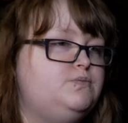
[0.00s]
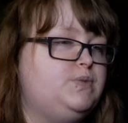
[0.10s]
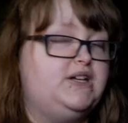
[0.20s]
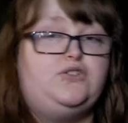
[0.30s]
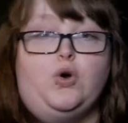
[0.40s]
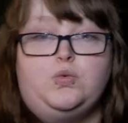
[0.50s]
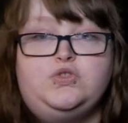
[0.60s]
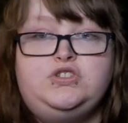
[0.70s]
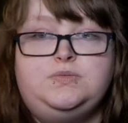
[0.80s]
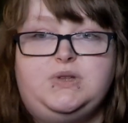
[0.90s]
but I
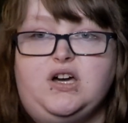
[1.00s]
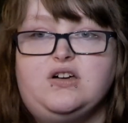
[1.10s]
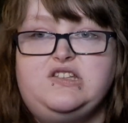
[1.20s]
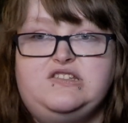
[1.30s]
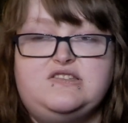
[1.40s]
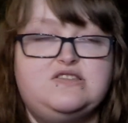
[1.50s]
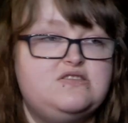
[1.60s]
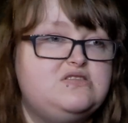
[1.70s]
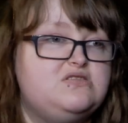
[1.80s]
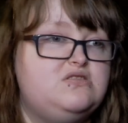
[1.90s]
don't
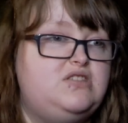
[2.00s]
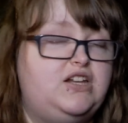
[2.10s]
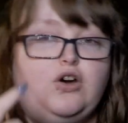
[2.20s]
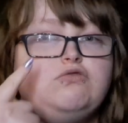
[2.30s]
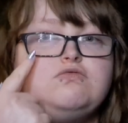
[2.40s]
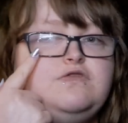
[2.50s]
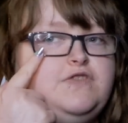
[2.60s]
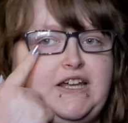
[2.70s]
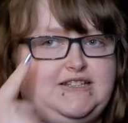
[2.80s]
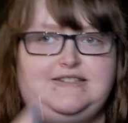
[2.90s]
because they don't
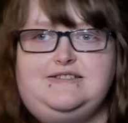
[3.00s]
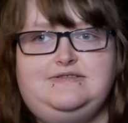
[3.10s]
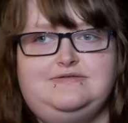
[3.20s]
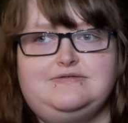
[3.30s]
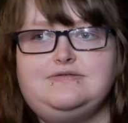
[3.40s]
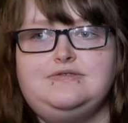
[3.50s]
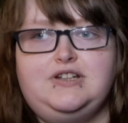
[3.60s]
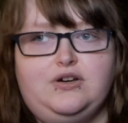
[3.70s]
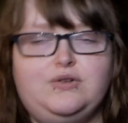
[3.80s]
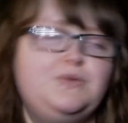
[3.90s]
fit,
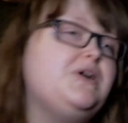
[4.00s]
you know?